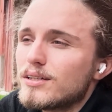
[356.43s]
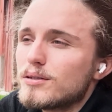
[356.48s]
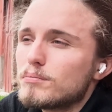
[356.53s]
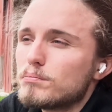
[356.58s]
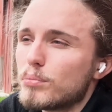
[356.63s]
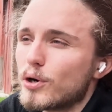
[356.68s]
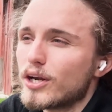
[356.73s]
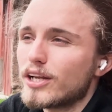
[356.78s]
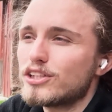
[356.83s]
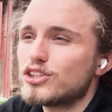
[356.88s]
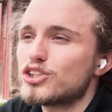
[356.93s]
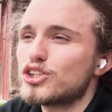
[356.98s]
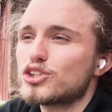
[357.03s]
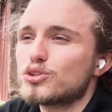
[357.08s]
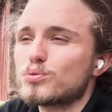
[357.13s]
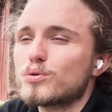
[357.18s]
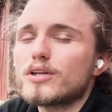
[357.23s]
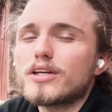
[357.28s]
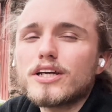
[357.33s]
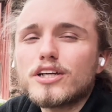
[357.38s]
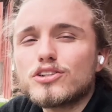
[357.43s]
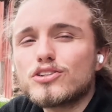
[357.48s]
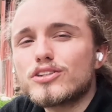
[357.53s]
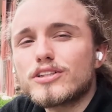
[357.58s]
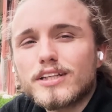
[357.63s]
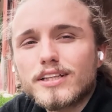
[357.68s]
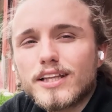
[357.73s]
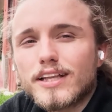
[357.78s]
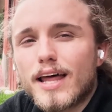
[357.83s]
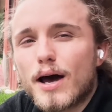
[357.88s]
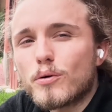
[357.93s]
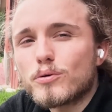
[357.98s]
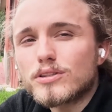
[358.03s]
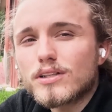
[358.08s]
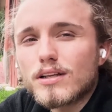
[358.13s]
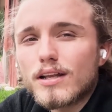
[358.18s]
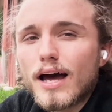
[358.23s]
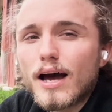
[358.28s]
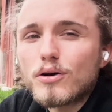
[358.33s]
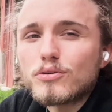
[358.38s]
But it's just really interesting that that was
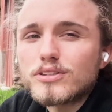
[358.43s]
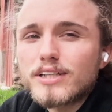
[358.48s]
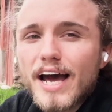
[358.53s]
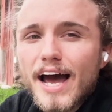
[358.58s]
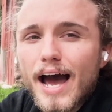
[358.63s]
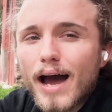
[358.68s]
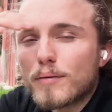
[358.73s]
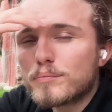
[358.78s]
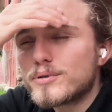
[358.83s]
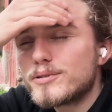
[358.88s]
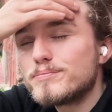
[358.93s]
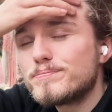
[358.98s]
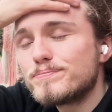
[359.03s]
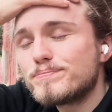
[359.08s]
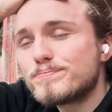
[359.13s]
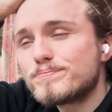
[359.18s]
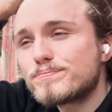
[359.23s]
allowed to happen.